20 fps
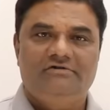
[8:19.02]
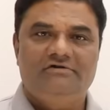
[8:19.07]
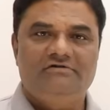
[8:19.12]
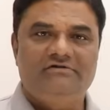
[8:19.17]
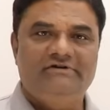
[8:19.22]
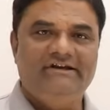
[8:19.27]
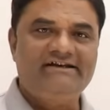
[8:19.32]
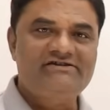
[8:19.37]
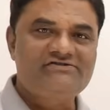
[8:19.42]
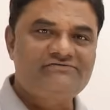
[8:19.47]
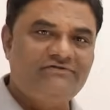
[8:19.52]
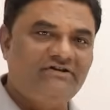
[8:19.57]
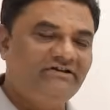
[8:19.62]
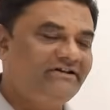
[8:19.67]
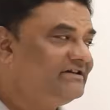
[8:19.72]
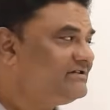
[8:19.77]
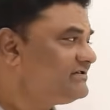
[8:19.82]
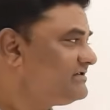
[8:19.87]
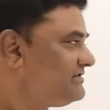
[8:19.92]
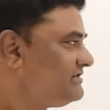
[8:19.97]
Next one
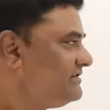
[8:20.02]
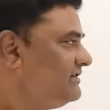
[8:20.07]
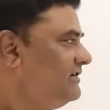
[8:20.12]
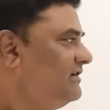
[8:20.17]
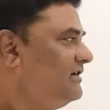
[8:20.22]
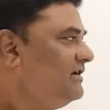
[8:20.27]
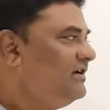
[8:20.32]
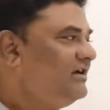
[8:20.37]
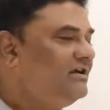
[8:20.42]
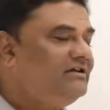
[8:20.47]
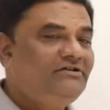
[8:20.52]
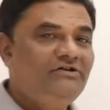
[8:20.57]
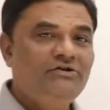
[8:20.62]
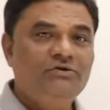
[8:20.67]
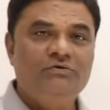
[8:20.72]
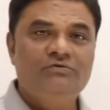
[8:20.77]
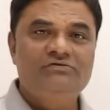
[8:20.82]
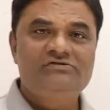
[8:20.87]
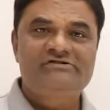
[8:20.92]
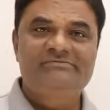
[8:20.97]
is
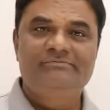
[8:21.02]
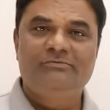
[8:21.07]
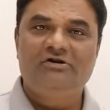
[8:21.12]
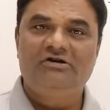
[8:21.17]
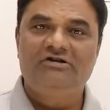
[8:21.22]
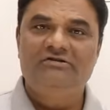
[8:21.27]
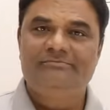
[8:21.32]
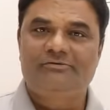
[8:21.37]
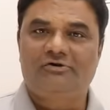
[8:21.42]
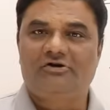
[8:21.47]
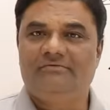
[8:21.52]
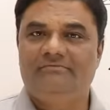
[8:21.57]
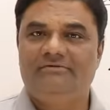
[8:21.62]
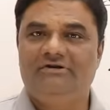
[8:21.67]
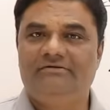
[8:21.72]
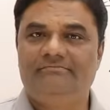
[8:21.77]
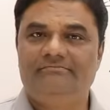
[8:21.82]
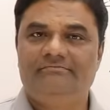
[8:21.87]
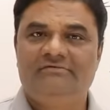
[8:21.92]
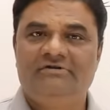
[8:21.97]
no small
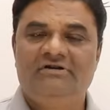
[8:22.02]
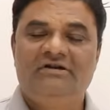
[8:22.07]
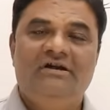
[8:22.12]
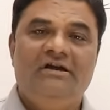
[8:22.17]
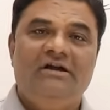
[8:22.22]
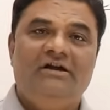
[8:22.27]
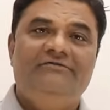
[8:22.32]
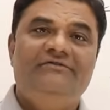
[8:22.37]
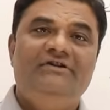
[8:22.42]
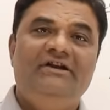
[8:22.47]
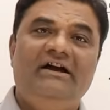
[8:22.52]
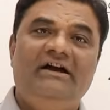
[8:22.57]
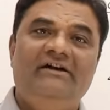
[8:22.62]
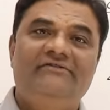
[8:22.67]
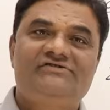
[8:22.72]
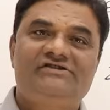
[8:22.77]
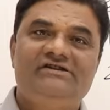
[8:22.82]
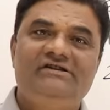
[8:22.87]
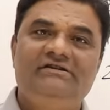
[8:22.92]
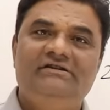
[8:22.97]
problem. We
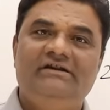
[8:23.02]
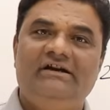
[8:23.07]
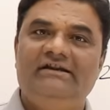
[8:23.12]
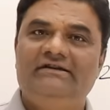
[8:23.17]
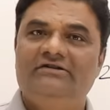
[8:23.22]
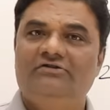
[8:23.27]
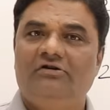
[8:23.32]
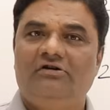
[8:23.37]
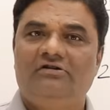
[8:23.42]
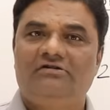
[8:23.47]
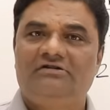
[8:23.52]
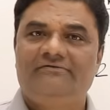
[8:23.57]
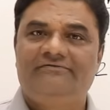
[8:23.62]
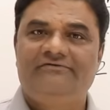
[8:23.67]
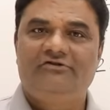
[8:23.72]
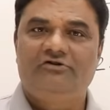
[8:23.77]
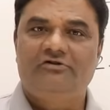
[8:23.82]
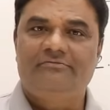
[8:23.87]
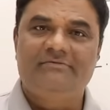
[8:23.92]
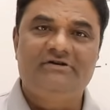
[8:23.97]
have seen the algorithm
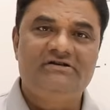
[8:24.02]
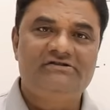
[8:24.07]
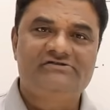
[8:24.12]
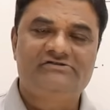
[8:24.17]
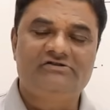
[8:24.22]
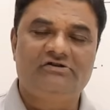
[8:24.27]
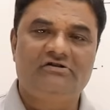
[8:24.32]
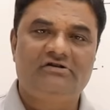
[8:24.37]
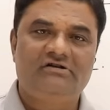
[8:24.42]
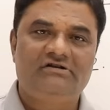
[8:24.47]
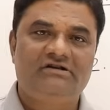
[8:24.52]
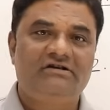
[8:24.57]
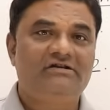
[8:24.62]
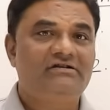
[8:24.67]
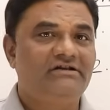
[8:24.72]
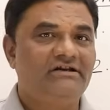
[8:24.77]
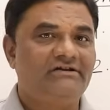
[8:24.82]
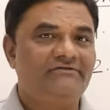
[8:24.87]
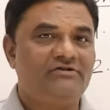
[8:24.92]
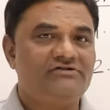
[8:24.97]
for MergeSort.
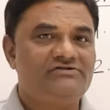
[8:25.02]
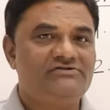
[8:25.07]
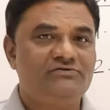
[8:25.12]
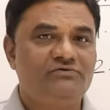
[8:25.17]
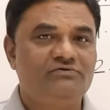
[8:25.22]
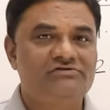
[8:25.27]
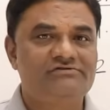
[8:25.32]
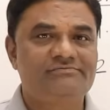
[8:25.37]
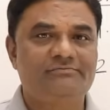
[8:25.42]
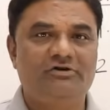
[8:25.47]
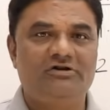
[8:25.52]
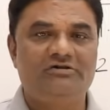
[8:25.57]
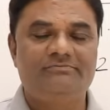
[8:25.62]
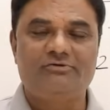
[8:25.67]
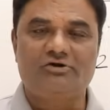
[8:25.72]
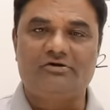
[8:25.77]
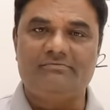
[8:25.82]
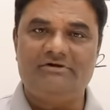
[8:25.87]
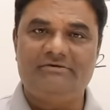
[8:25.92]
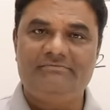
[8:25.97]
There was no small
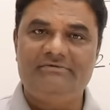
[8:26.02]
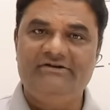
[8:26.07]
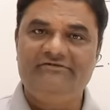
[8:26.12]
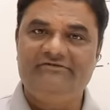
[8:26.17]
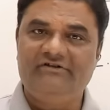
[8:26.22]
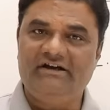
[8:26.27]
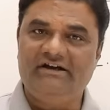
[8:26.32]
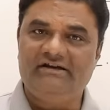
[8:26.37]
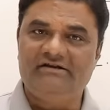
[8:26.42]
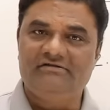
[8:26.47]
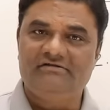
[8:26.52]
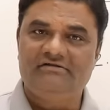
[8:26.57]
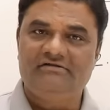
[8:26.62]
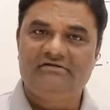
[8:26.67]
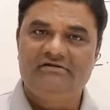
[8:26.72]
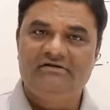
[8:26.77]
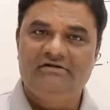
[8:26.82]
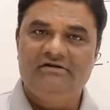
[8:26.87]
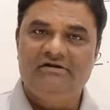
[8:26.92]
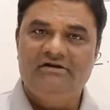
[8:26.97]
problem defined.
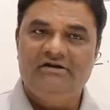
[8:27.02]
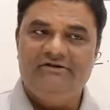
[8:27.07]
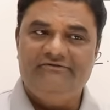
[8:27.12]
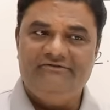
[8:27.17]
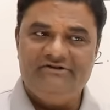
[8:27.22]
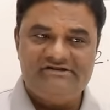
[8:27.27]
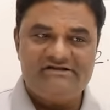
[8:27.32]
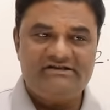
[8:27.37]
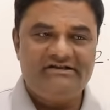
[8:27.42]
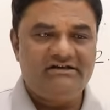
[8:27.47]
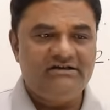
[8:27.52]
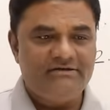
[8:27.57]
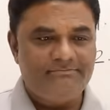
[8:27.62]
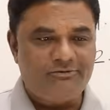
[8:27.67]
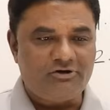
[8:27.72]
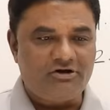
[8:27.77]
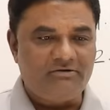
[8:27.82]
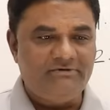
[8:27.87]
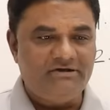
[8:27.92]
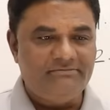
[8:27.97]
We say that the
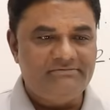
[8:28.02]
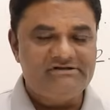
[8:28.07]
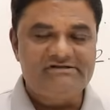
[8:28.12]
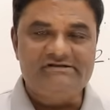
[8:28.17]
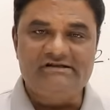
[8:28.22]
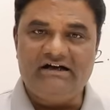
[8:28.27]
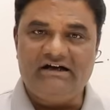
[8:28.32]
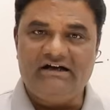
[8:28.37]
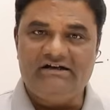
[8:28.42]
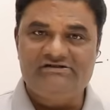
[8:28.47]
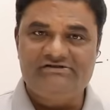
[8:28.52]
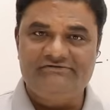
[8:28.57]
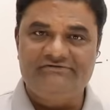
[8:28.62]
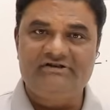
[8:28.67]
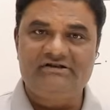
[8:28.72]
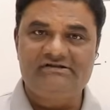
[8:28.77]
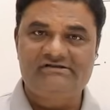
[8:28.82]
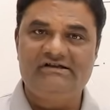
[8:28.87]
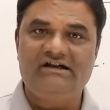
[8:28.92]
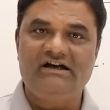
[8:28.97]
problem is large. If
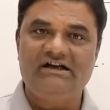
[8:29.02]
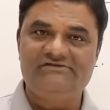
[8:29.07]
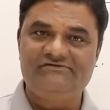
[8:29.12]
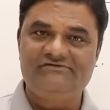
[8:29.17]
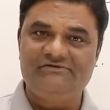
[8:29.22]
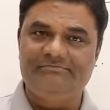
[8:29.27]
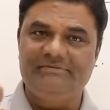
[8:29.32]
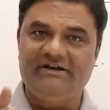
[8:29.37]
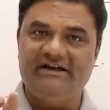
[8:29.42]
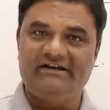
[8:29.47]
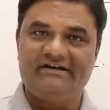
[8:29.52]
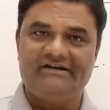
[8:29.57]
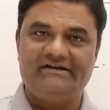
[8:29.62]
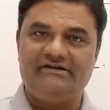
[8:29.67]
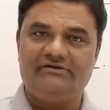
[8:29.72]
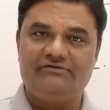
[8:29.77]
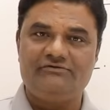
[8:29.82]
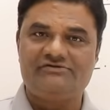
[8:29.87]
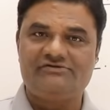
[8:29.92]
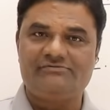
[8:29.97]
it is large, we break it
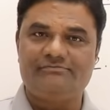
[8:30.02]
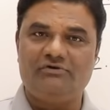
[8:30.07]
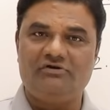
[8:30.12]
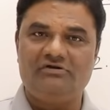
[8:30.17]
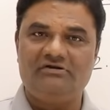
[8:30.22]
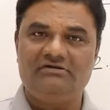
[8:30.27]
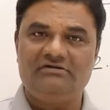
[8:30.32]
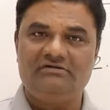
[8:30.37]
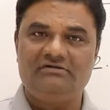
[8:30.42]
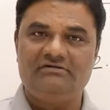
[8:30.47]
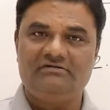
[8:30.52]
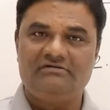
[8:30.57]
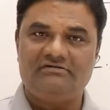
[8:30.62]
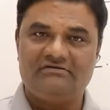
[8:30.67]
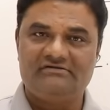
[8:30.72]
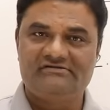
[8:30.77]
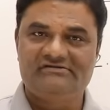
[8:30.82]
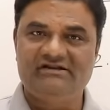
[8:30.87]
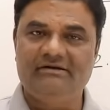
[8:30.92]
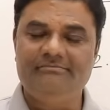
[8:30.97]
into small
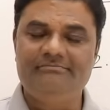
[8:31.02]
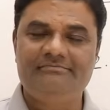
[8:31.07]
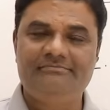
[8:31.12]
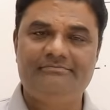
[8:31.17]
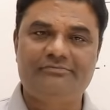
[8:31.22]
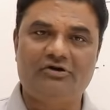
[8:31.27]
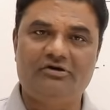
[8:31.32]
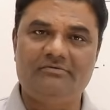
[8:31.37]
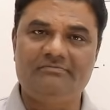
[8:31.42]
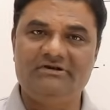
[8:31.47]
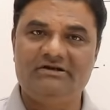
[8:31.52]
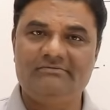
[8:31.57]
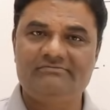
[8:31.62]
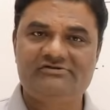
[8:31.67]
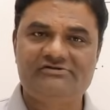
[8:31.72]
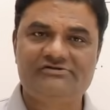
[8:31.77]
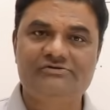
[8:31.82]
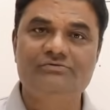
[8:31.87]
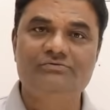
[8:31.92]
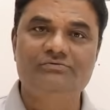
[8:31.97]
sub
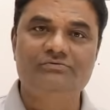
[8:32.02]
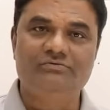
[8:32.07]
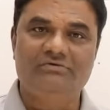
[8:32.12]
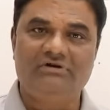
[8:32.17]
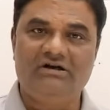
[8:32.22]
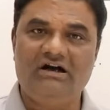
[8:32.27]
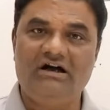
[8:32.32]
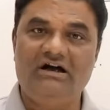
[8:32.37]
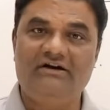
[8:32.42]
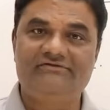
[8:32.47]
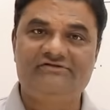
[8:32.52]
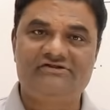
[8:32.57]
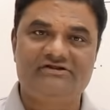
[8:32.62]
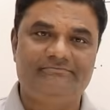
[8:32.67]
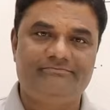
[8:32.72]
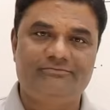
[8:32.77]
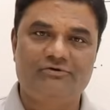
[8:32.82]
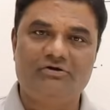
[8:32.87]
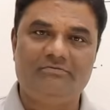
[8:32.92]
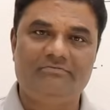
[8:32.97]
problems, two half
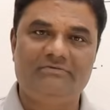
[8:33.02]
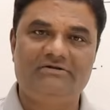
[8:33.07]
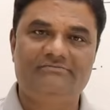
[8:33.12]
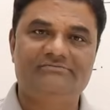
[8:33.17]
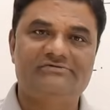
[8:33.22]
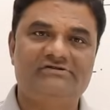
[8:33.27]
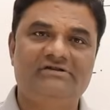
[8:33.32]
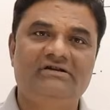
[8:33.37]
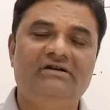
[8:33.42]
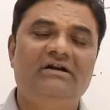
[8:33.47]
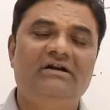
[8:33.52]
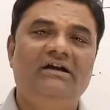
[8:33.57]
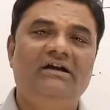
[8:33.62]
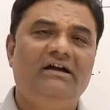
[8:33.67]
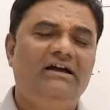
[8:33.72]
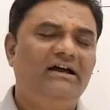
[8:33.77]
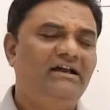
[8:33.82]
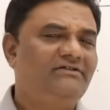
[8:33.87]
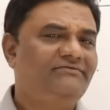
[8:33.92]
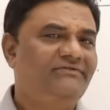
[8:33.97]
sub problems.
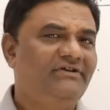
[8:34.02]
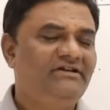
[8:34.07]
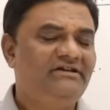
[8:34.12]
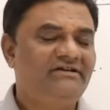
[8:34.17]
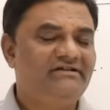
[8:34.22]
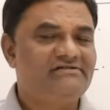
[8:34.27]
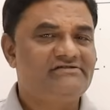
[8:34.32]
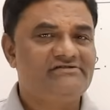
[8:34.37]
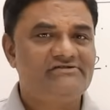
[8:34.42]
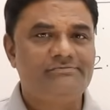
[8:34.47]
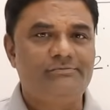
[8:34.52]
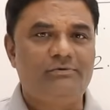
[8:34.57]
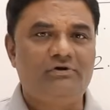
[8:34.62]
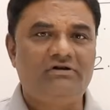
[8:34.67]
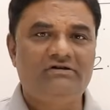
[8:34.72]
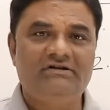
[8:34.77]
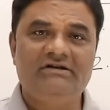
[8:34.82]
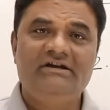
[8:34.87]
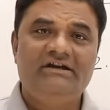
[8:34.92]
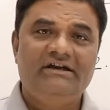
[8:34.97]
And when it is
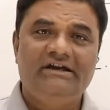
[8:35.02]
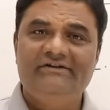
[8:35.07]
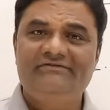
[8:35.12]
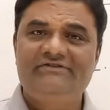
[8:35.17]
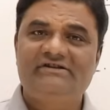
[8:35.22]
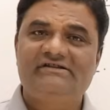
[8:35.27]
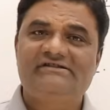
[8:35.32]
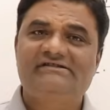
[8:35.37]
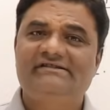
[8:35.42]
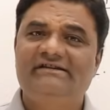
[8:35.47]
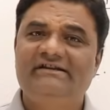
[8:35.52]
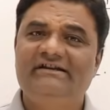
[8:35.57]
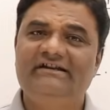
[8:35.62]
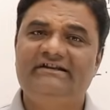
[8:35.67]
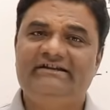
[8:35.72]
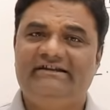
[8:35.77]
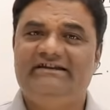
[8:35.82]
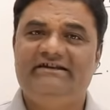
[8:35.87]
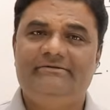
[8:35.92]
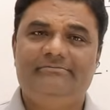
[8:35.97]
small, if there is a
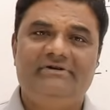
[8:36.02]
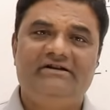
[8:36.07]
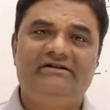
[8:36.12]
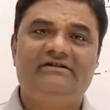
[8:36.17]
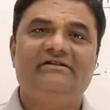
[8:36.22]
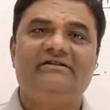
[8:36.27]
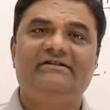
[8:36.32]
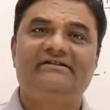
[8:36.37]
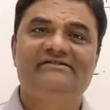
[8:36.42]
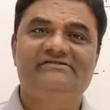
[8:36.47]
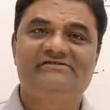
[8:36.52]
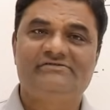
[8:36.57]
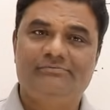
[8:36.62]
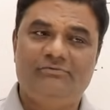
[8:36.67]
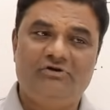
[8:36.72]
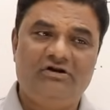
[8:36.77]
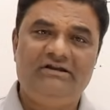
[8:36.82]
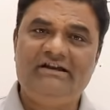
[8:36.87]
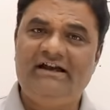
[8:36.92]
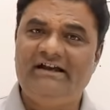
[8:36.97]
single element, it is
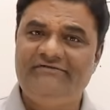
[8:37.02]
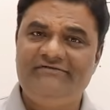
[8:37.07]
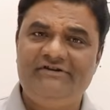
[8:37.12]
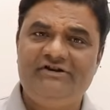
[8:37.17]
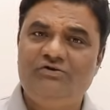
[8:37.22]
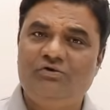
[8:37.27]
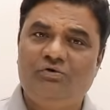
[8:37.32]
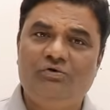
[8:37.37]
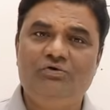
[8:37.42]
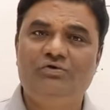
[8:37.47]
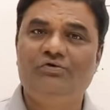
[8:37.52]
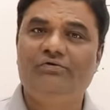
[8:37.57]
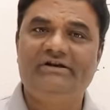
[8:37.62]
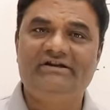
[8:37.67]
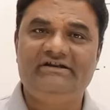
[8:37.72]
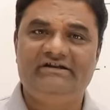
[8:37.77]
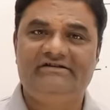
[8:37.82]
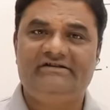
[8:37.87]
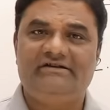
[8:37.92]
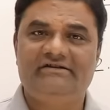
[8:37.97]
small and we don't do
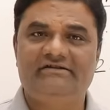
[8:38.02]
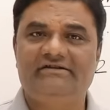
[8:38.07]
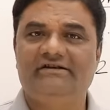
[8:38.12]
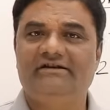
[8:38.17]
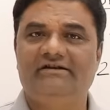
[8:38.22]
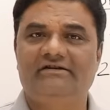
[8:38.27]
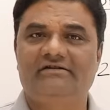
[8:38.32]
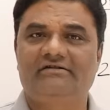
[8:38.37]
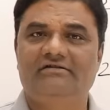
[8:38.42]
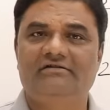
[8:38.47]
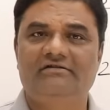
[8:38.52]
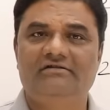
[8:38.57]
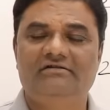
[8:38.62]
anything there.